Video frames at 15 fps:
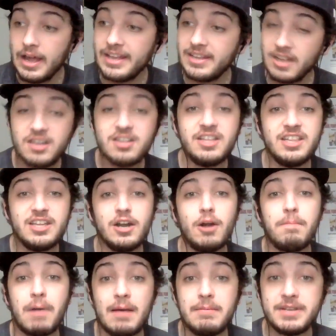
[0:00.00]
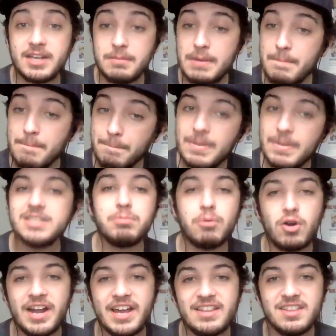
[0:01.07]
And luckily, there are probably going to be much
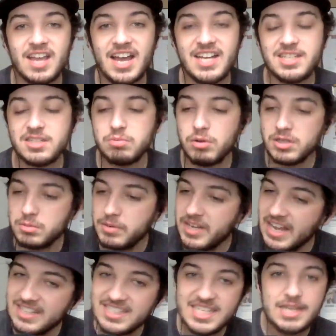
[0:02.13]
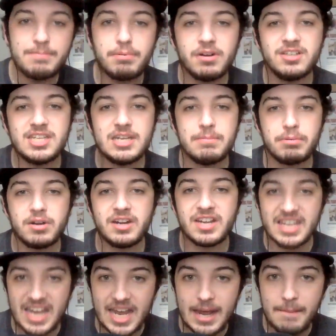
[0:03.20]
more headlines once we get deeper and deeper
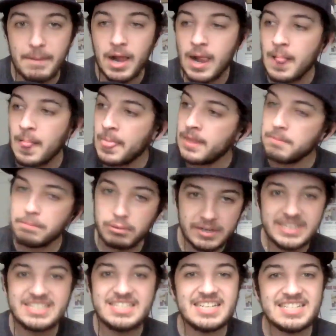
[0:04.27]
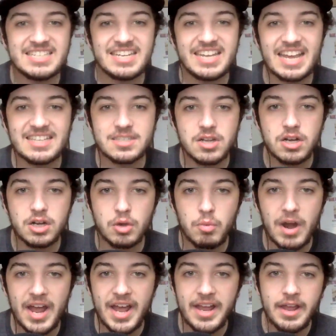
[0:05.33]
into camp. The preseason gets
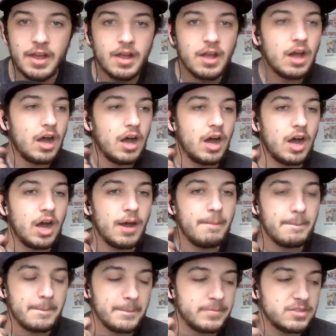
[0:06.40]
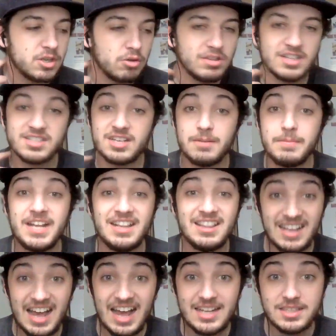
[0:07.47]
underway. Um, so there's going to be a
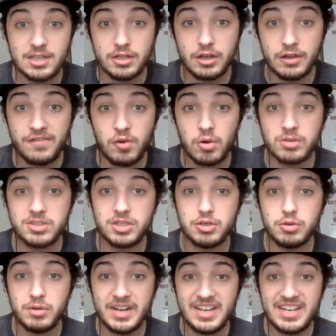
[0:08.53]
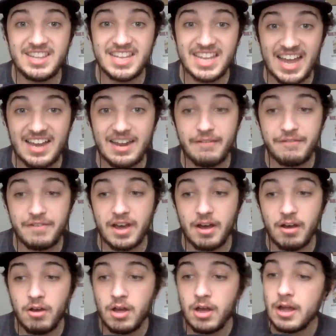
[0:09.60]
lot to look forward to in the
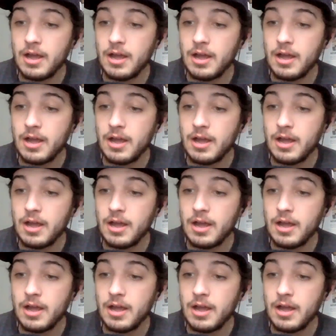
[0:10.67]
NFL.